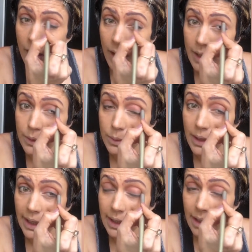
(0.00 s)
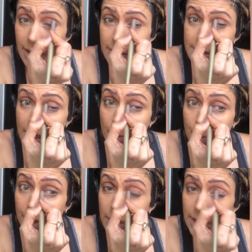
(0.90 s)
I don't like colors that are
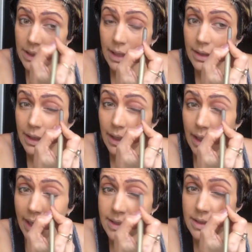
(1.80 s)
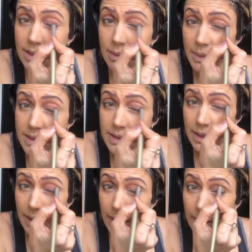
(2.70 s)
pearly and that are lighter than my
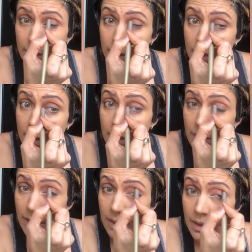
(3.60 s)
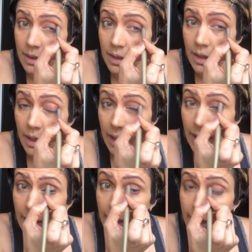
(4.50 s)
skin color.
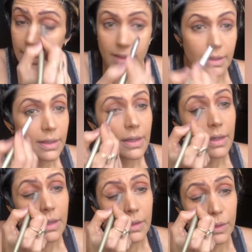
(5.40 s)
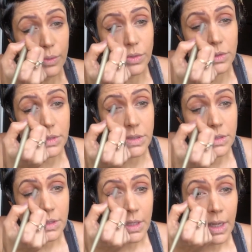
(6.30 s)
I like neutrals,
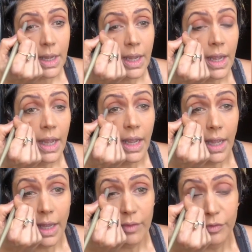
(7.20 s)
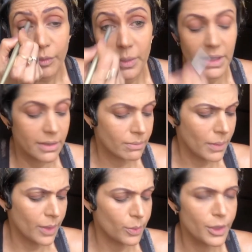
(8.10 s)
and for me,
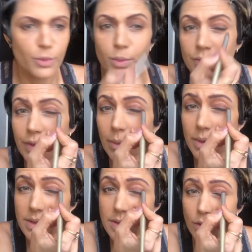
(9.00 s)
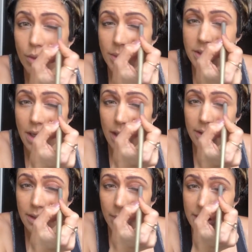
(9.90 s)
my only rule of thumb is it's got to be
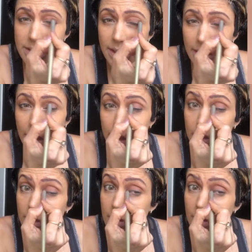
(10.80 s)
darker than my skin color.